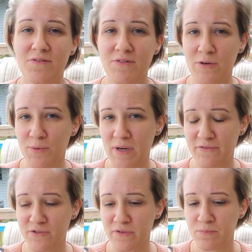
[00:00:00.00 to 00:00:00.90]
that we would have
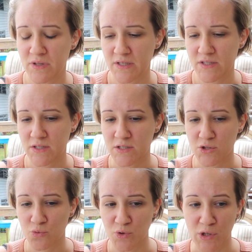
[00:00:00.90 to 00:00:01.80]
to replace because
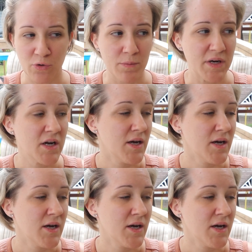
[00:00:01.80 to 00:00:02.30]
it's really crummy.